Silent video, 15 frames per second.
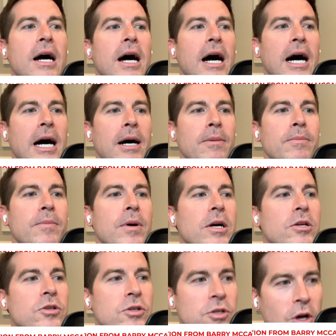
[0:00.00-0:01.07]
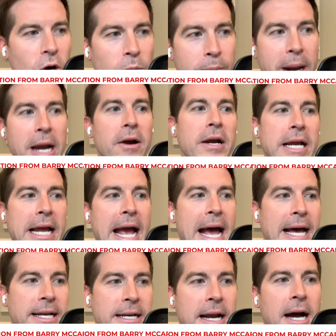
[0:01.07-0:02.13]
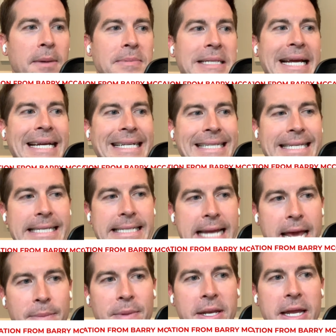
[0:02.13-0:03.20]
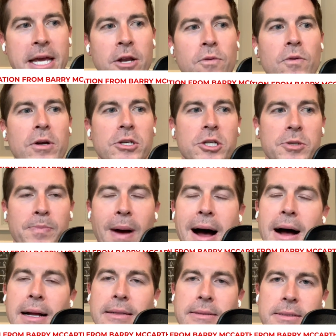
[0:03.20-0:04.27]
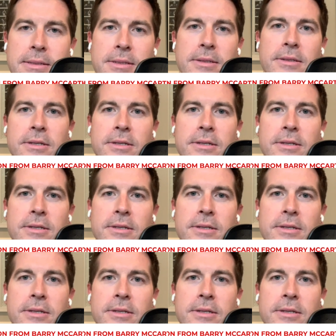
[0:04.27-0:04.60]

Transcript: Um, so Barry had an updated statement in response